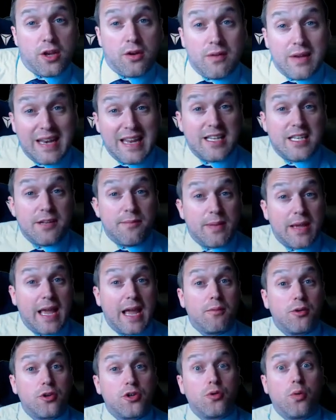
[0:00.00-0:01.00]
You need to be
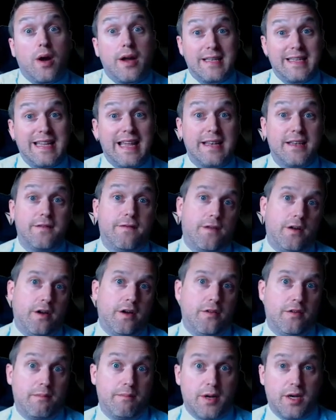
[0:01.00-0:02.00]
able to
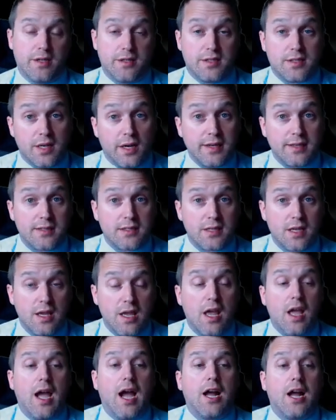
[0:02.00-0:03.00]
identify them by sight,
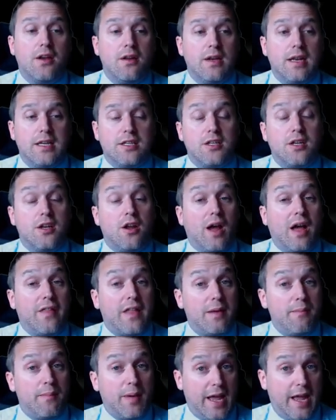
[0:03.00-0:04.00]
and you need to know how
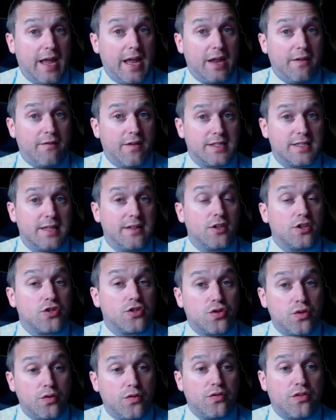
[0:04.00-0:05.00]
they behave, as in the
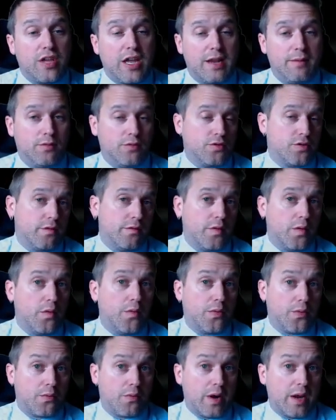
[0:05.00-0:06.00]
truth tables of all
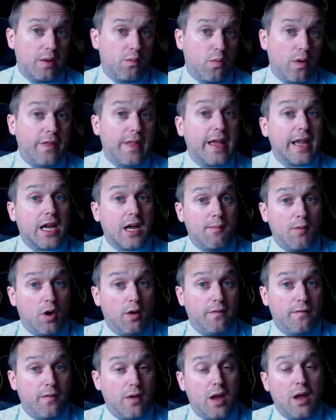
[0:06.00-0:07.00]
three, when they come
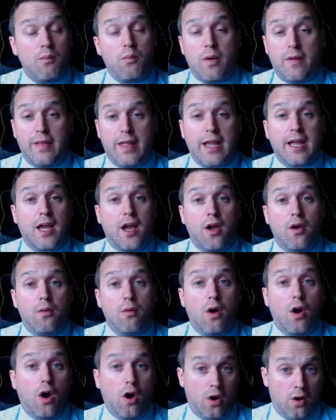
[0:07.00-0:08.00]
off and when they
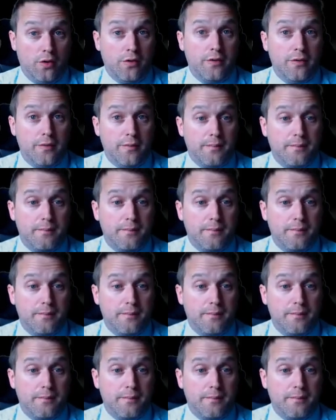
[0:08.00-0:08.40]
go on.